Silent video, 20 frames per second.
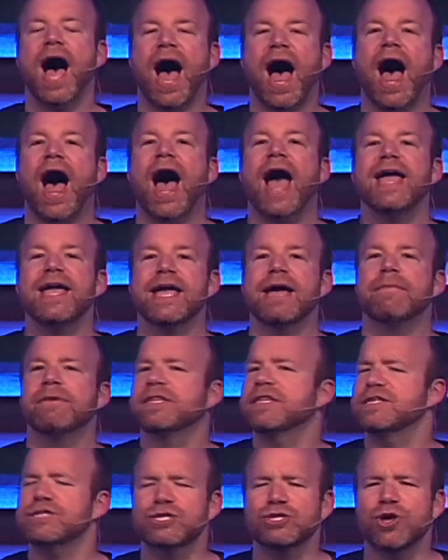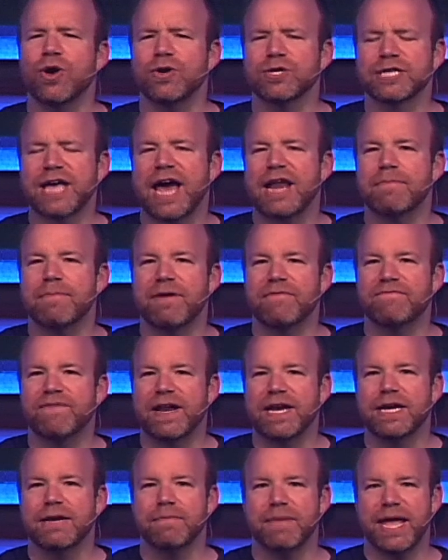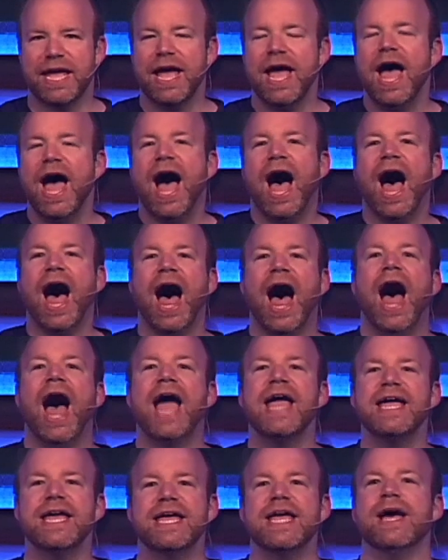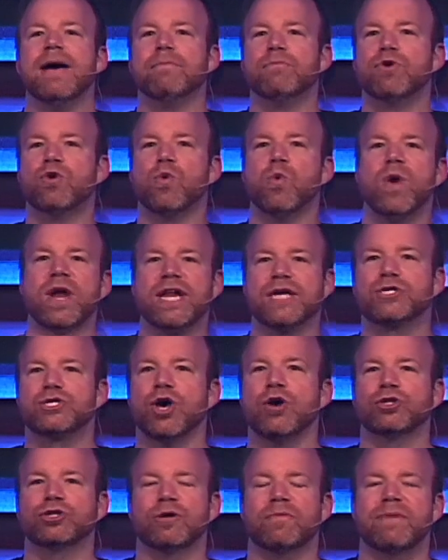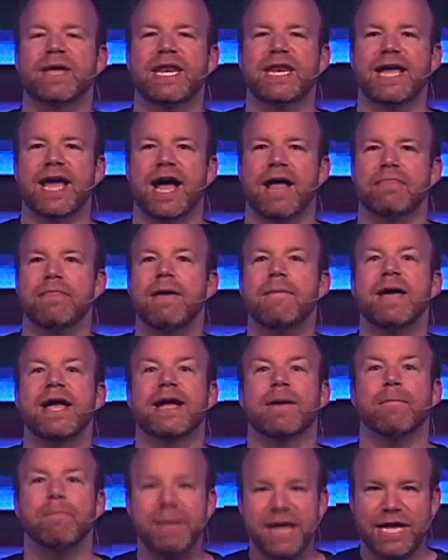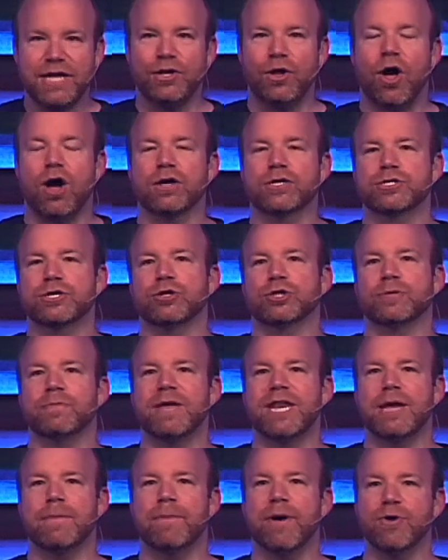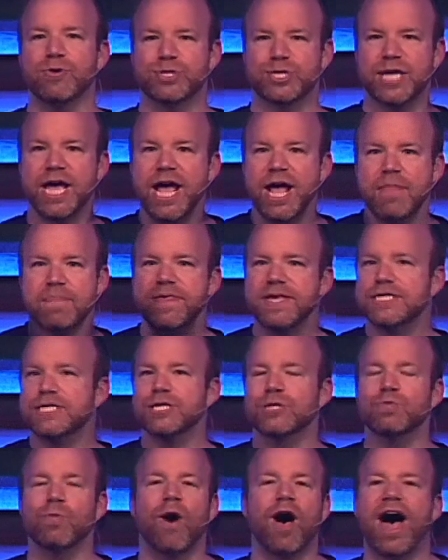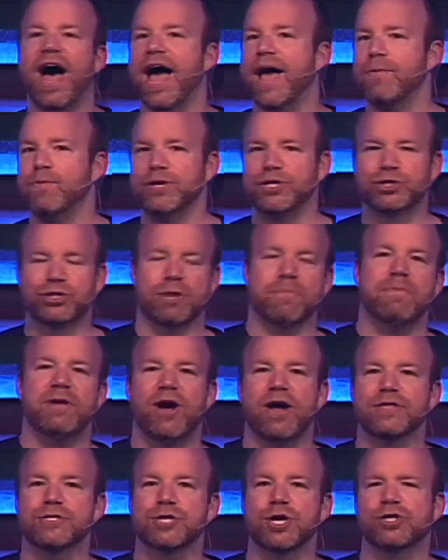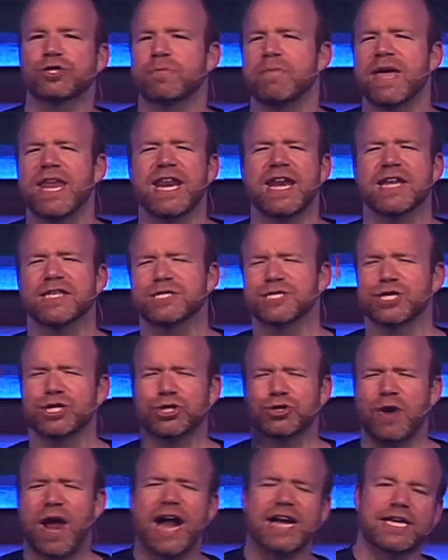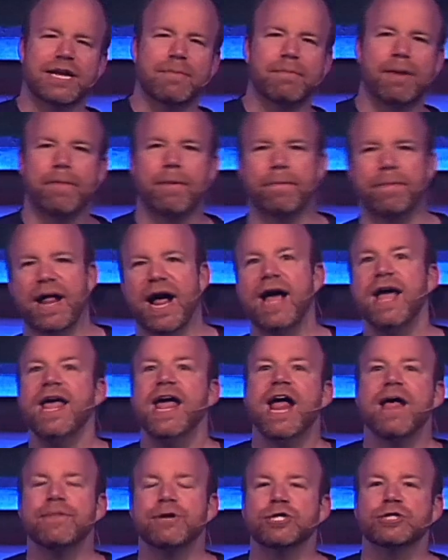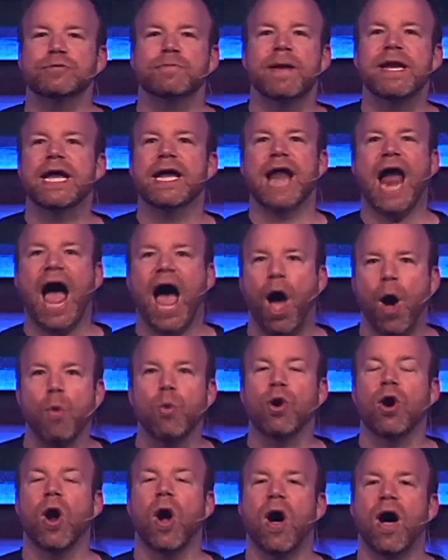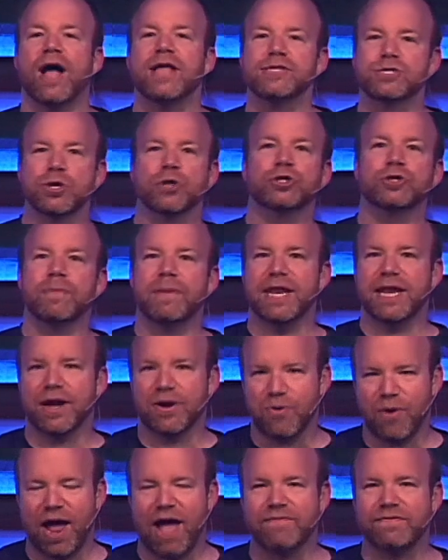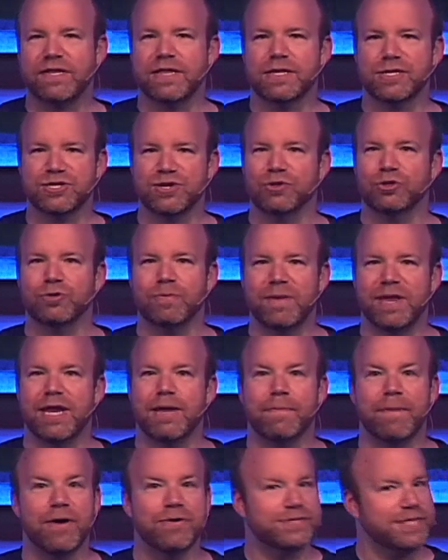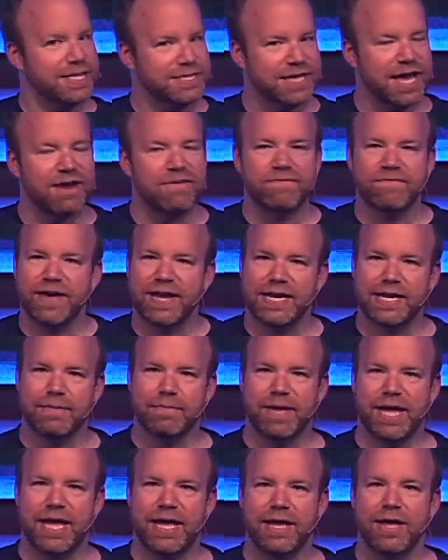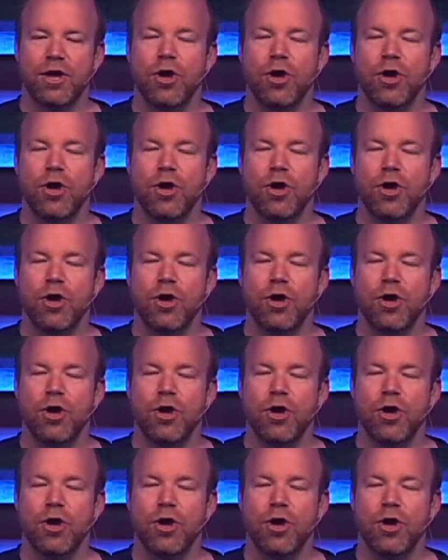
And this has always kind of been funny to me. I am quitting social media, and they make a big, long social media post. This is why we shouldn't be on social media, and it's distracting, and blah, blah, blah. And they're spending an hour on social media crafting the social media post. That's kind of funny to me.